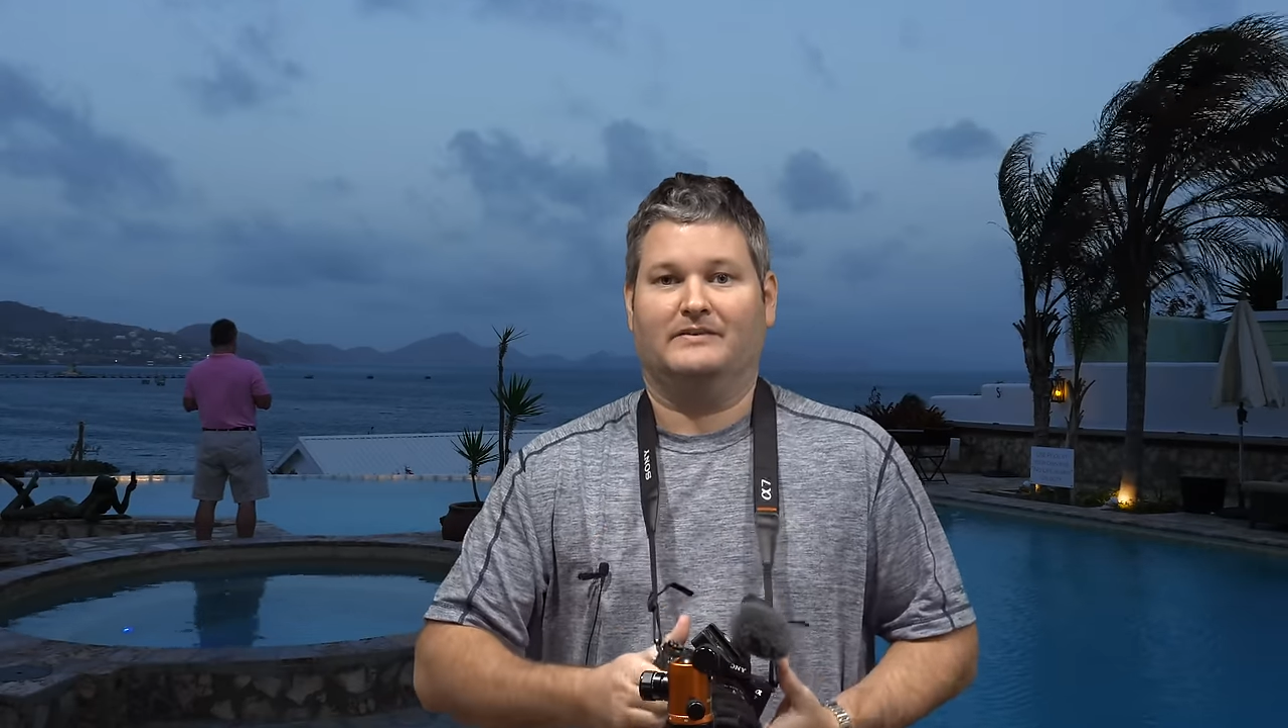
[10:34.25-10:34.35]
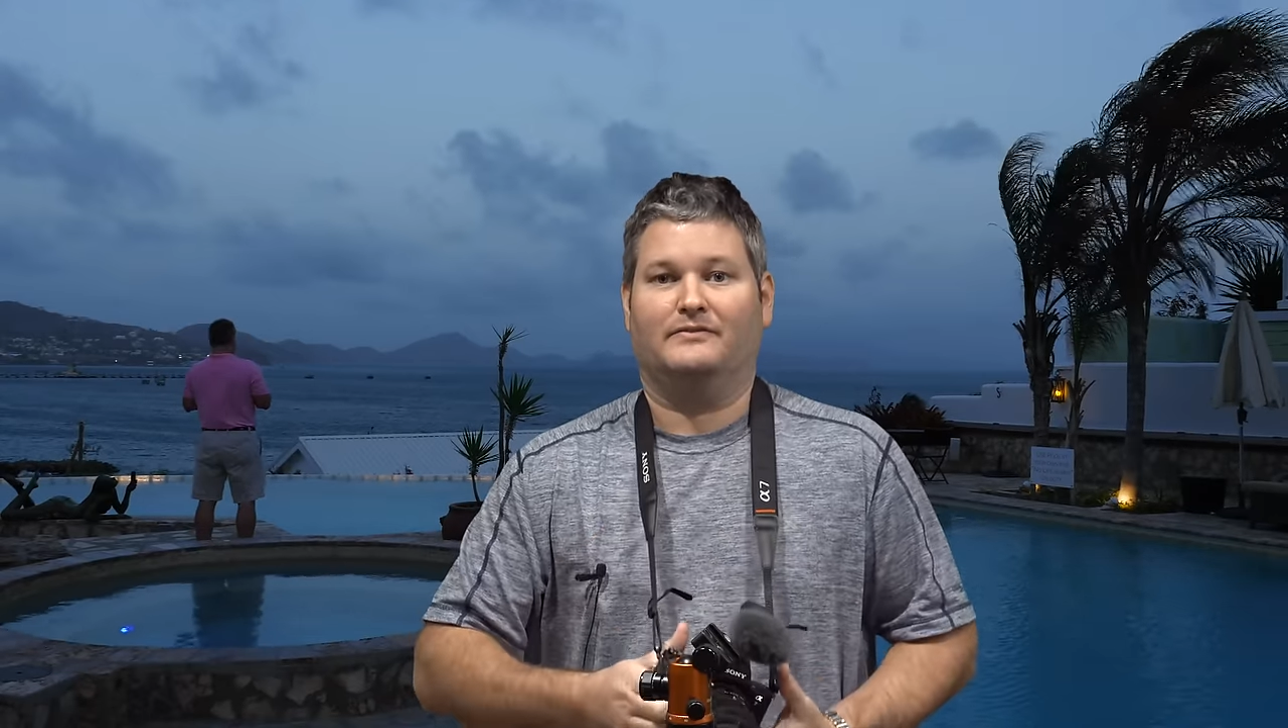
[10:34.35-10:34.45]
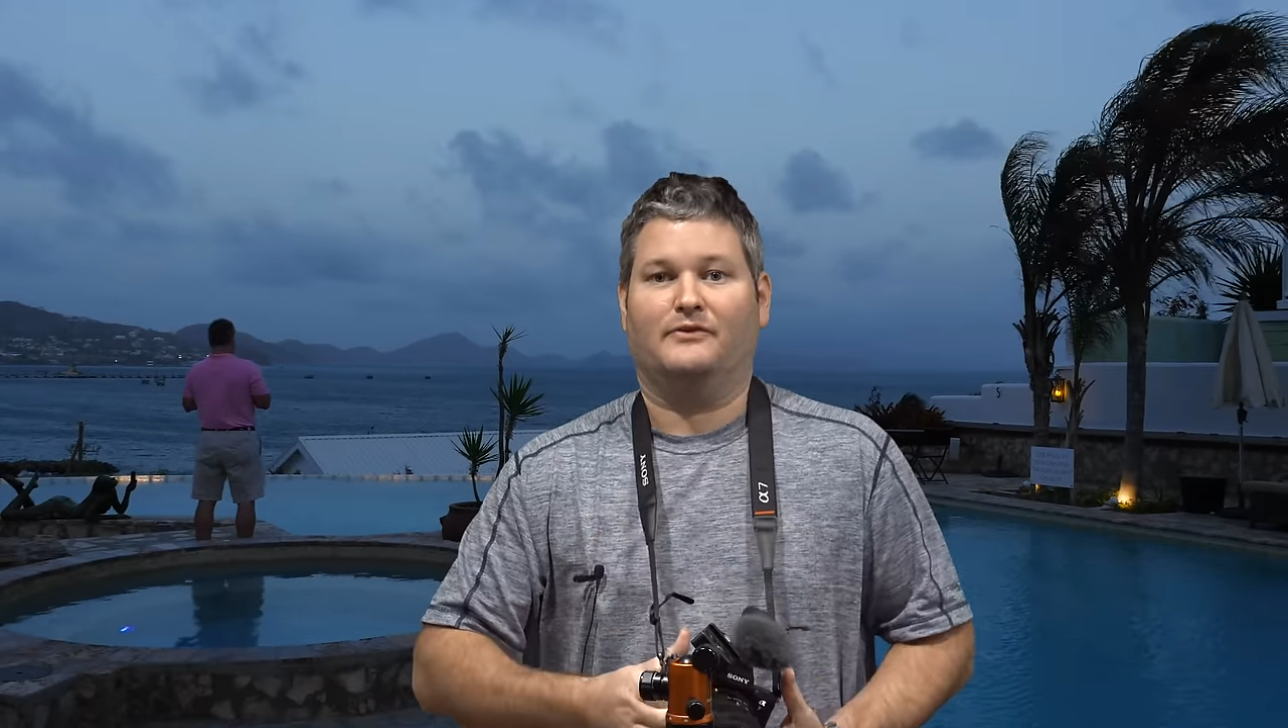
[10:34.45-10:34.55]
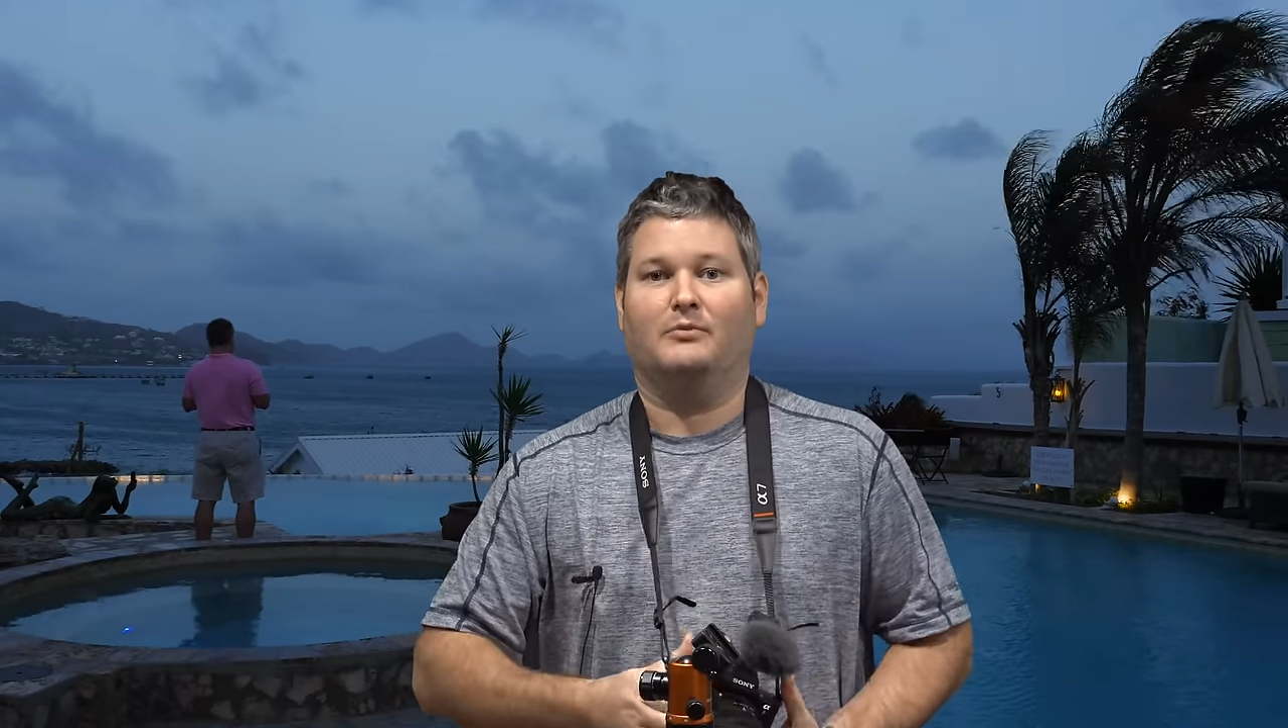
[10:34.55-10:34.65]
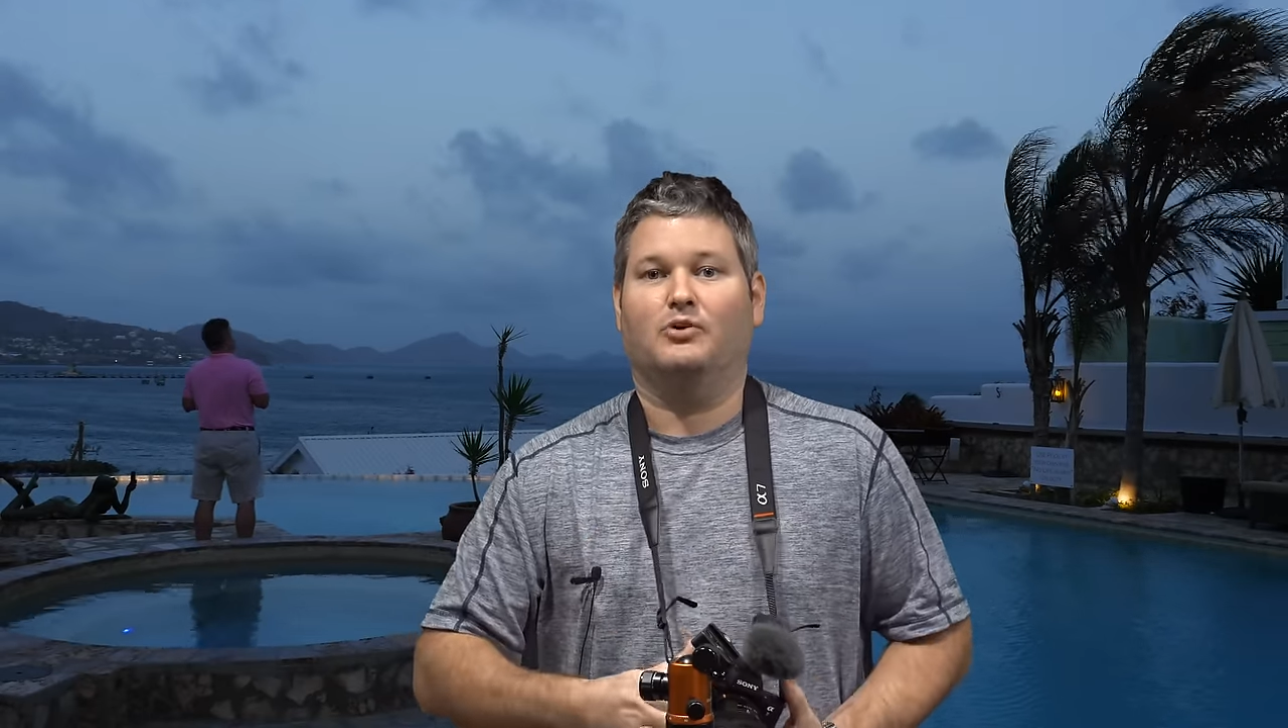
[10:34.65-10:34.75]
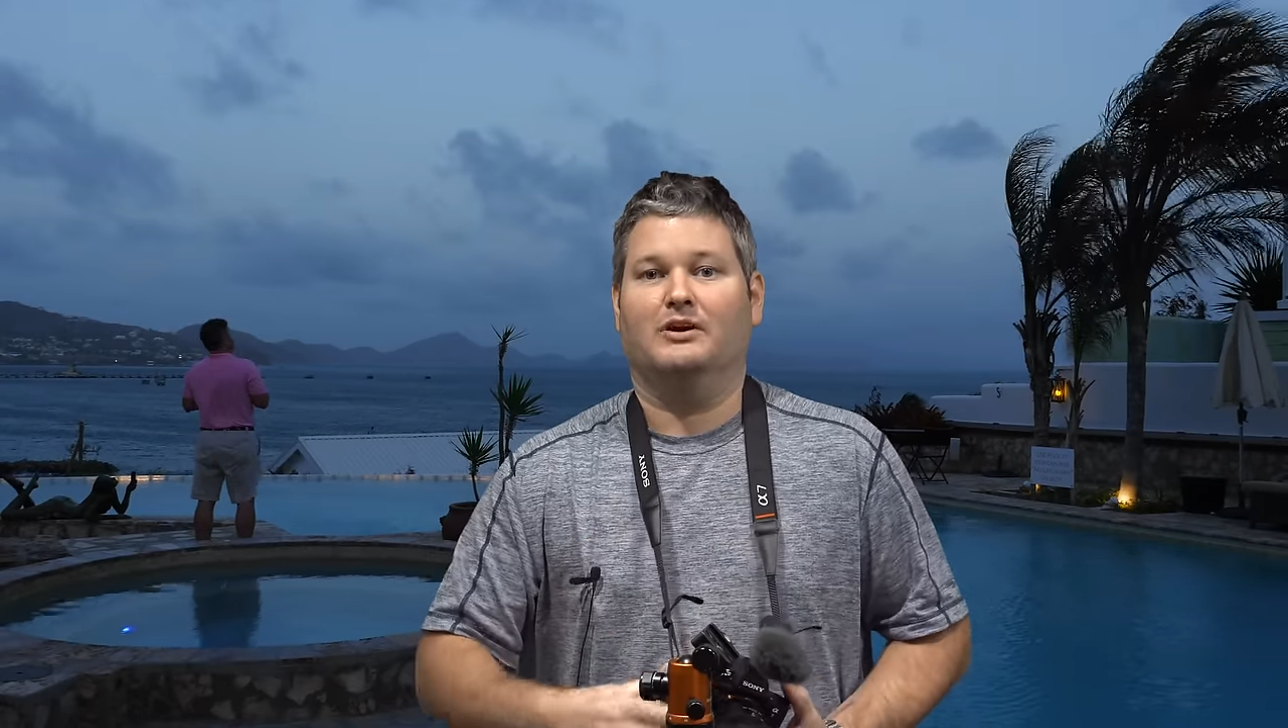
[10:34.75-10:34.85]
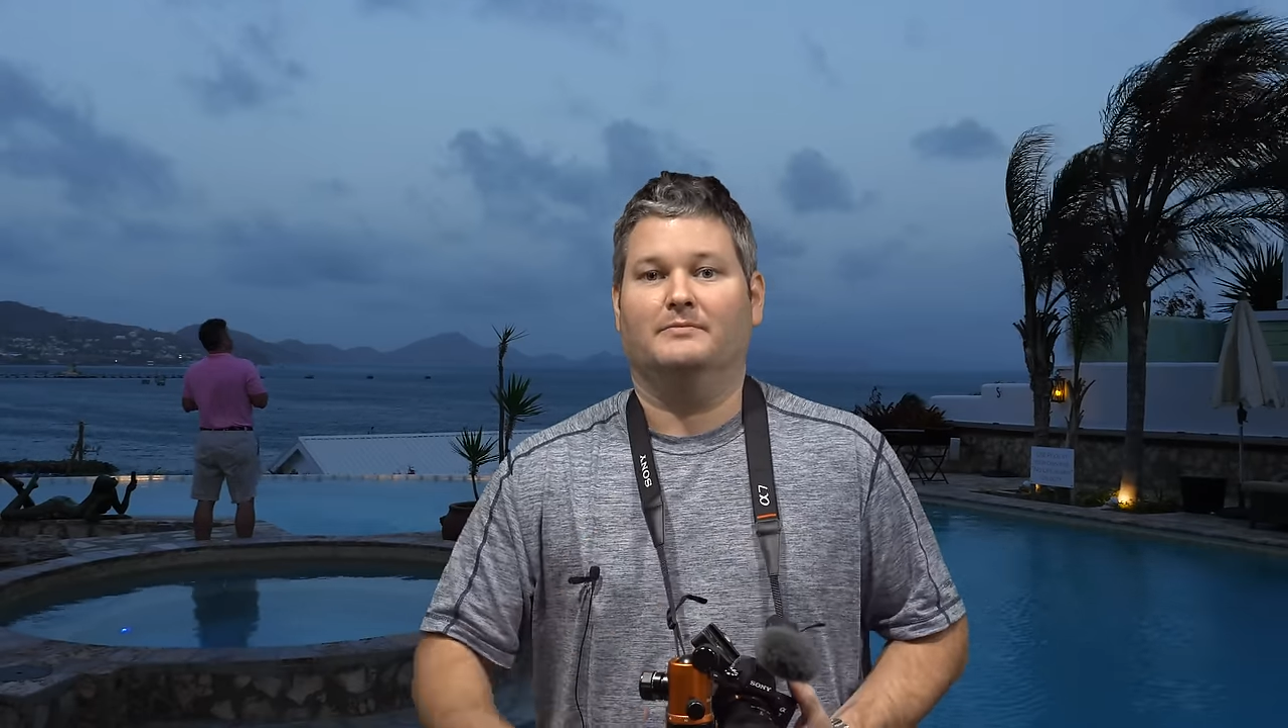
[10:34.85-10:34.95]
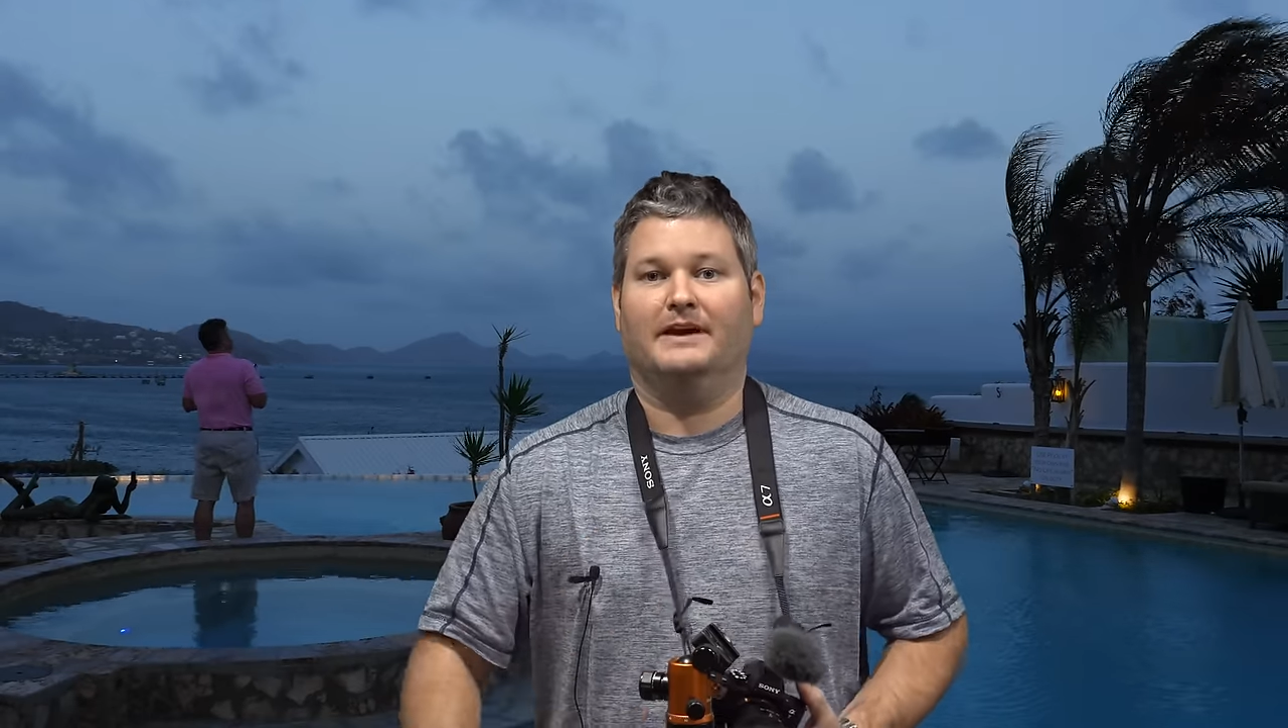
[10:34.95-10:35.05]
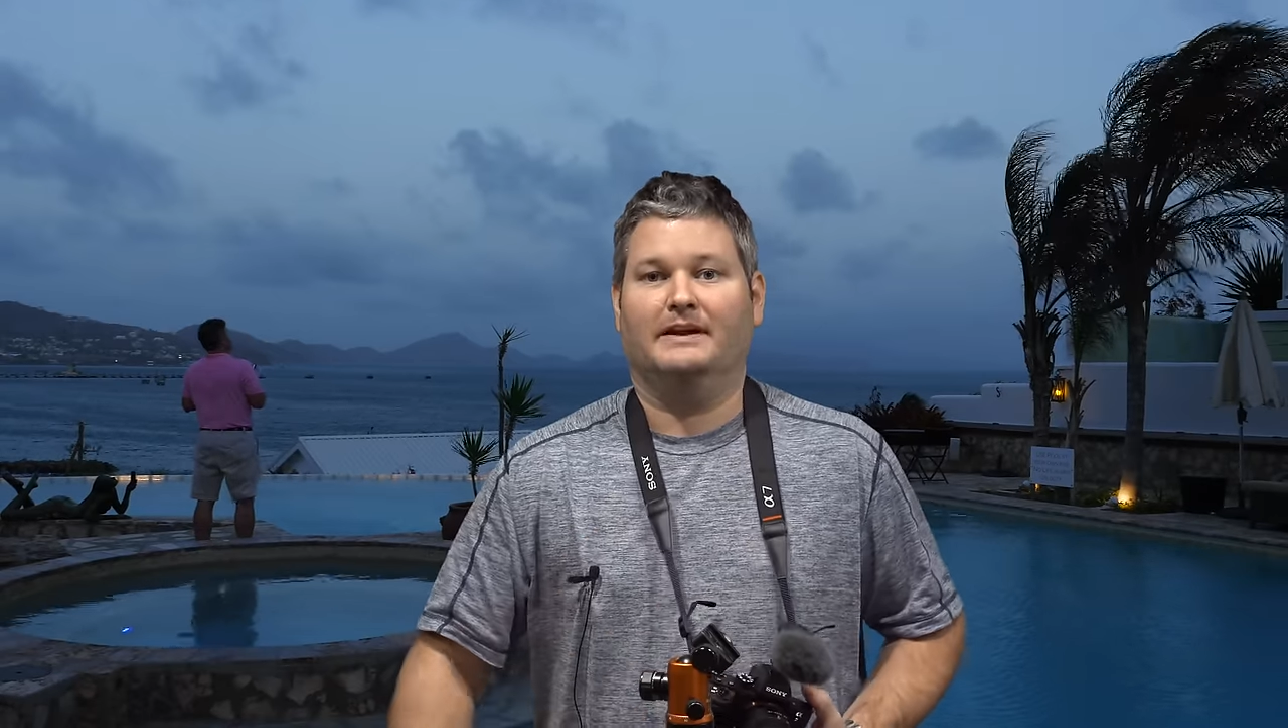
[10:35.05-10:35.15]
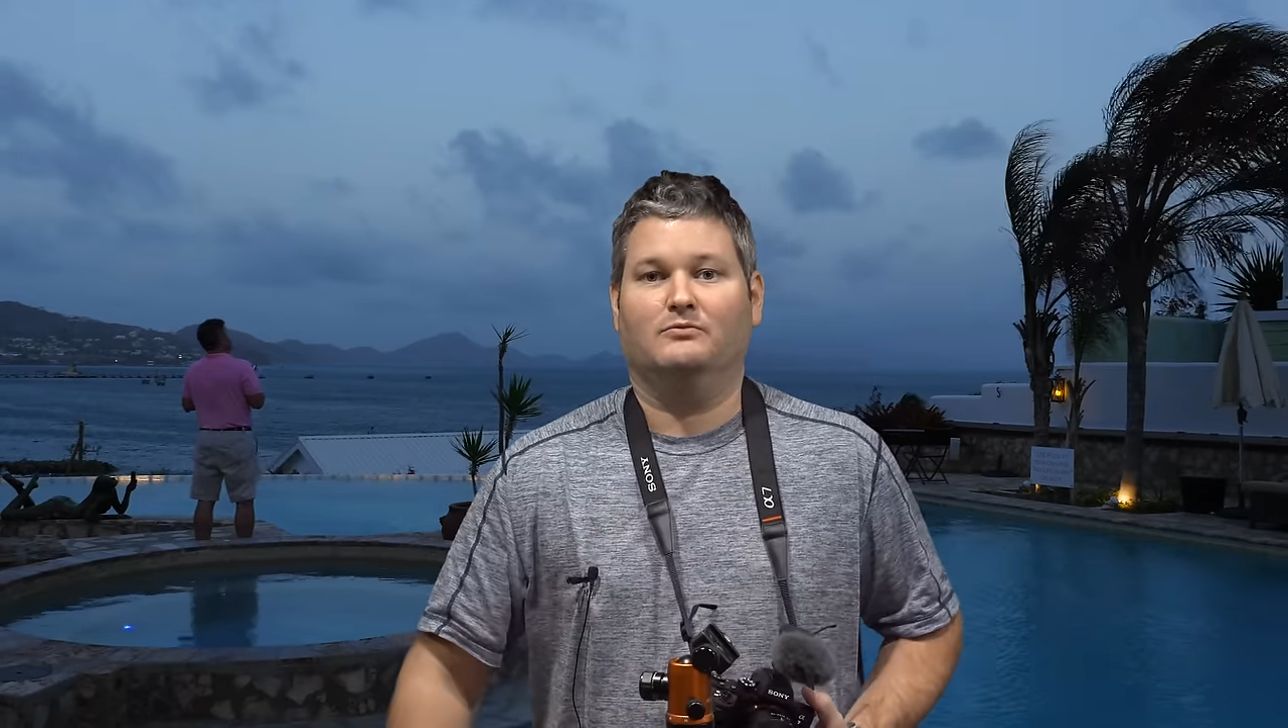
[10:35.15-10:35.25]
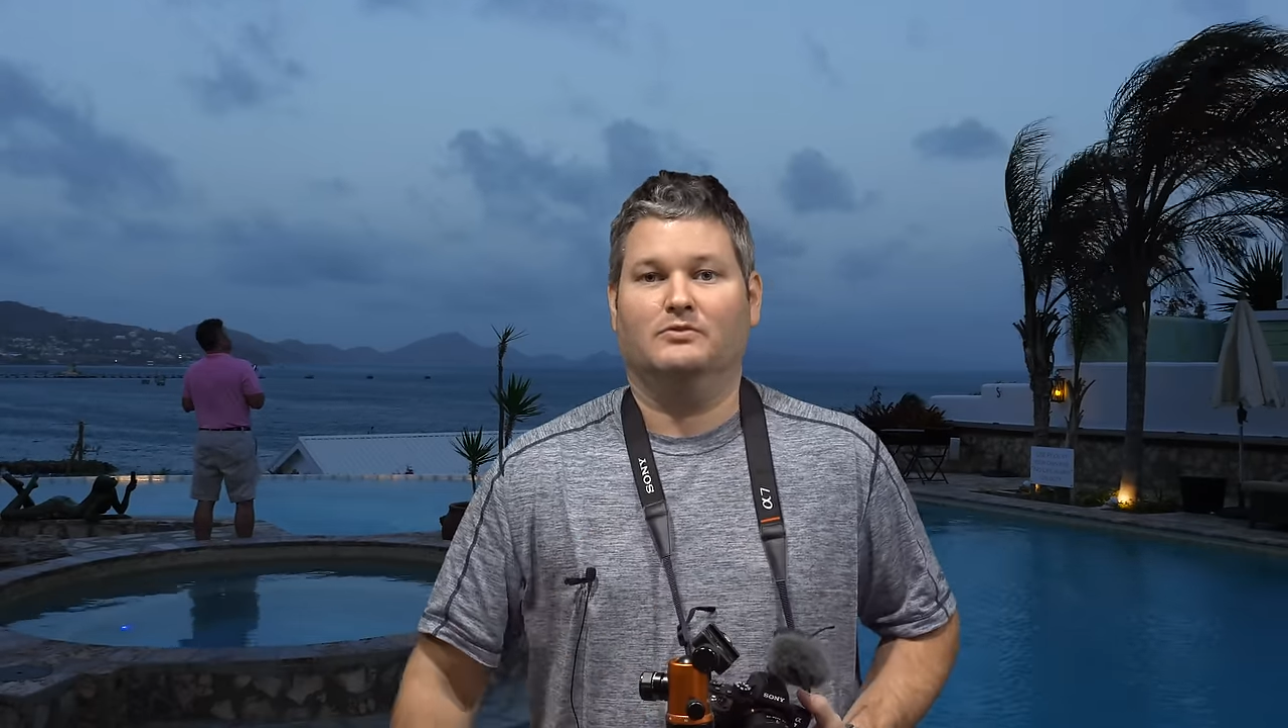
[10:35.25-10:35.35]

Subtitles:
firmware update,